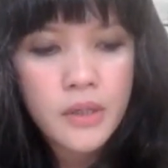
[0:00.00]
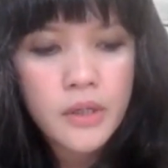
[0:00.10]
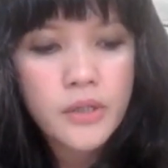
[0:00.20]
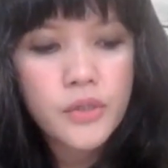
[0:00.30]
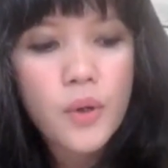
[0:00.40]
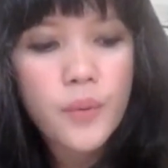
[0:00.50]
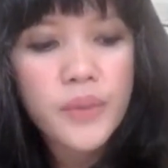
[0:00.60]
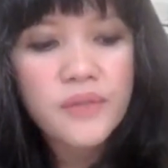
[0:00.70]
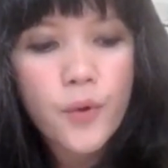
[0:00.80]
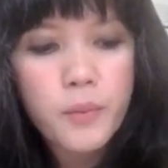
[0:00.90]

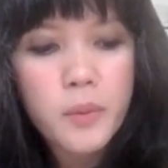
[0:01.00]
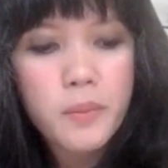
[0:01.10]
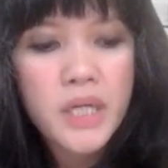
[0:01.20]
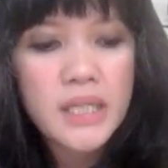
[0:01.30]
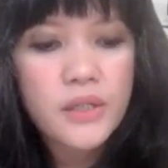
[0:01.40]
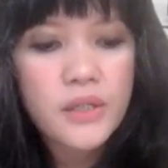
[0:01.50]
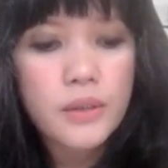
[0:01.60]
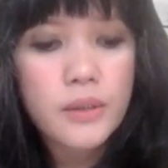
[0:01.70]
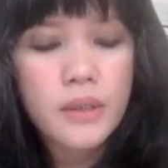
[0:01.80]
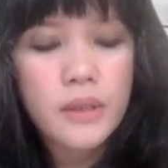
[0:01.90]
Jokowi's former
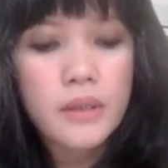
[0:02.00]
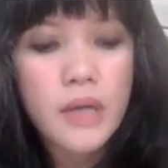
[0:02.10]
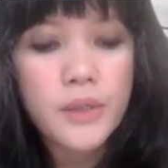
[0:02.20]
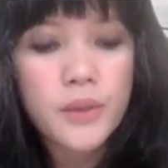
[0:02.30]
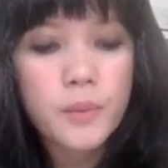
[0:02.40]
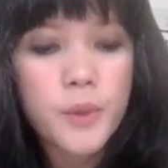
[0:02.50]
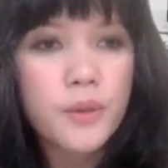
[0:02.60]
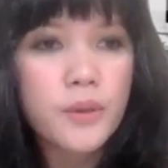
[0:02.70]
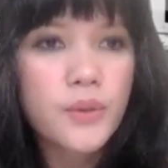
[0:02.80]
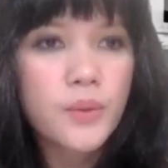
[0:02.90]
minister,
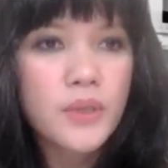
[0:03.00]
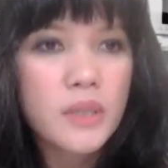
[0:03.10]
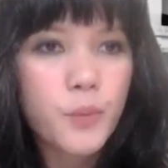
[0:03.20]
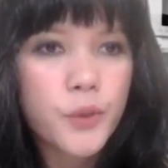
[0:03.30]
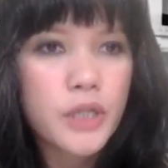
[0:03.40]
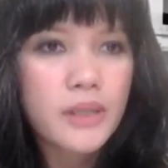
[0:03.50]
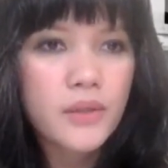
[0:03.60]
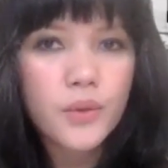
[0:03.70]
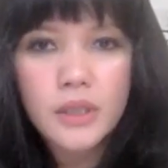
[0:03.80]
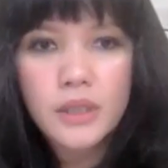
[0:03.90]
entrepreneur Susi
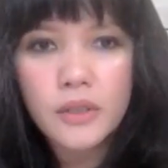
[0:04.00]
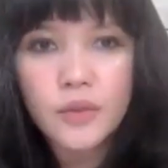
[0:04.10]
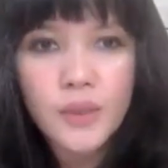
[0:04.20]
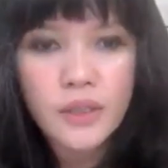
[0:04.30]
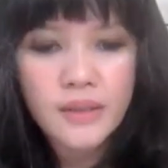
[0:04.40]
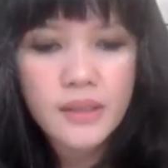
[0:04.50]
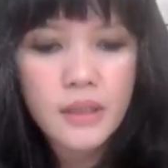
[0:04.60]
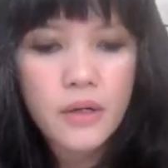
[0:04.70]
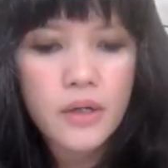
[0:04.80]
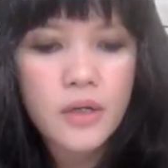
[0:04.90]
Pujiastuti, and you can
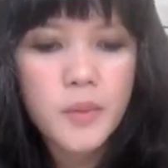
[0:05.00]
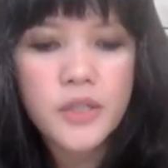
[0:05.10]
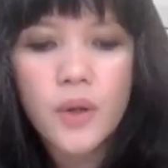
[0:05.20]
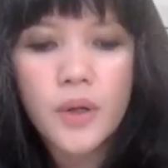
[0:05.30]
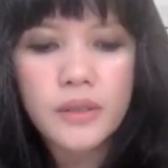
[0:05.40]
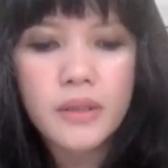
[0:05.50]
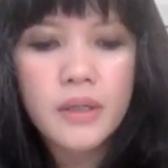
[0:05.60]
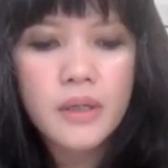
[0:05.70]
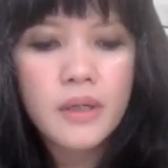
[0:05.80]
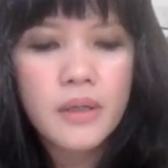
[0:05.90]
see her image on
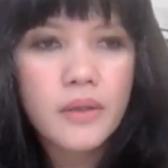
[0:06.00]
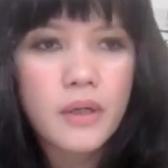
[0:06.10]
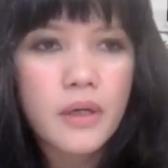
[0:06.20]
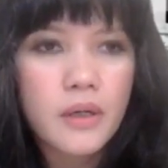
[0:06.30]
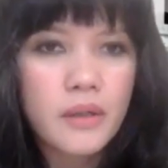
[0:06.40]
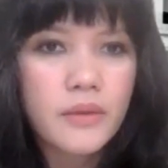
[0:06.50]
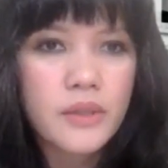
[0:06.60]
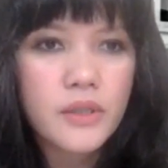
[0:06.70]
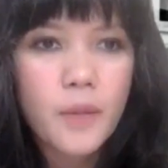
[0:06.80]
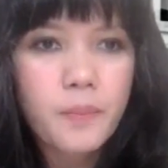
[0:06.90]

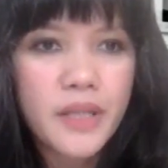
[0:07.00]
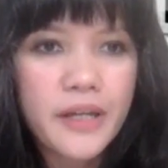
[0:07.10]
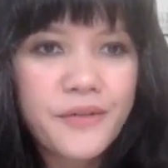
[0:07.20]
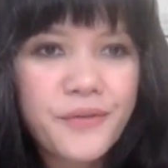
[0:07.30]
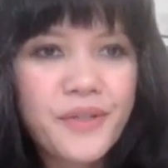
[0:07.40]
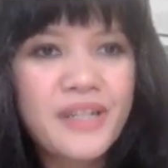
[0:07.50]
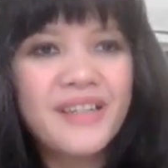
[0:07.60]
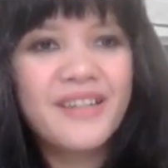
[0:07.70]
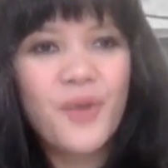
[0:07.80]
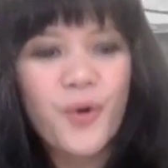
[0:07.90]
the top left
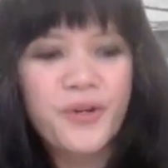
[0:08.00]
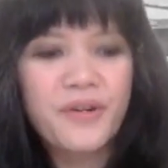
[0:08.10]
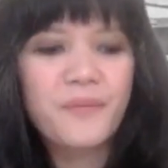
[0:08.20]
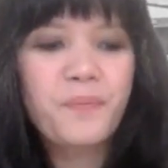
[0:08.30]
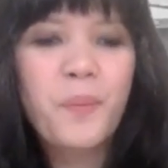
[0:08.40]
corner,